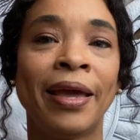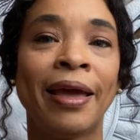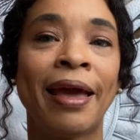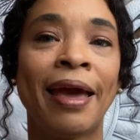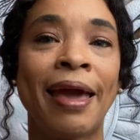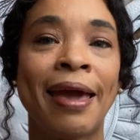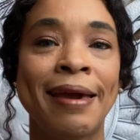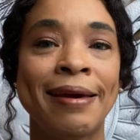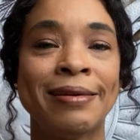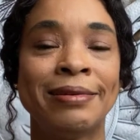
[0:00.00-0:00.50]

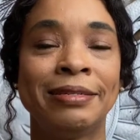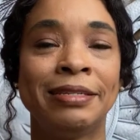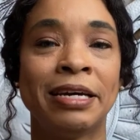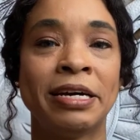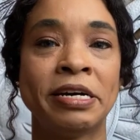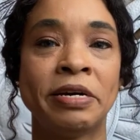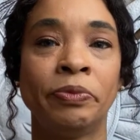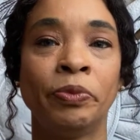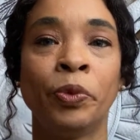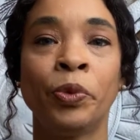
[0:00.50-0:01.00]
And
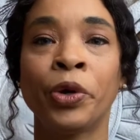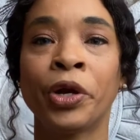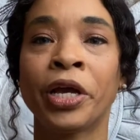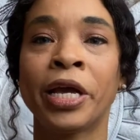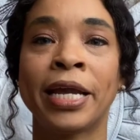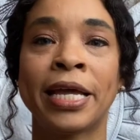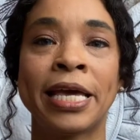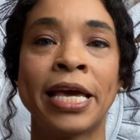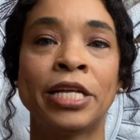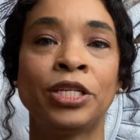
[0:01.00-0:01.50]
we're going
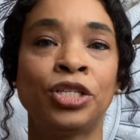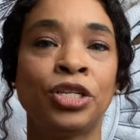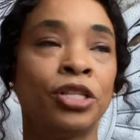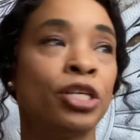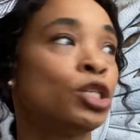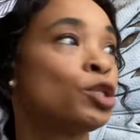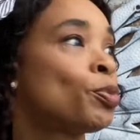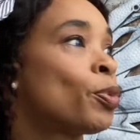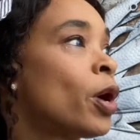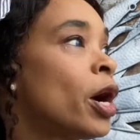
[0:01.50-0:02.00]
to get to
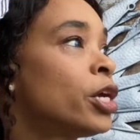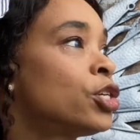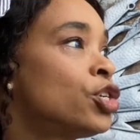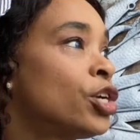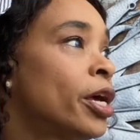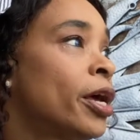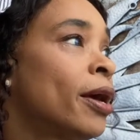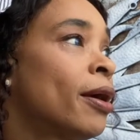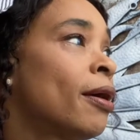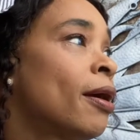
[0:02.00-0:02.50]
this
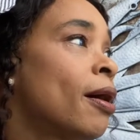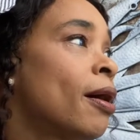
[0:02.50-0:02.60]
project.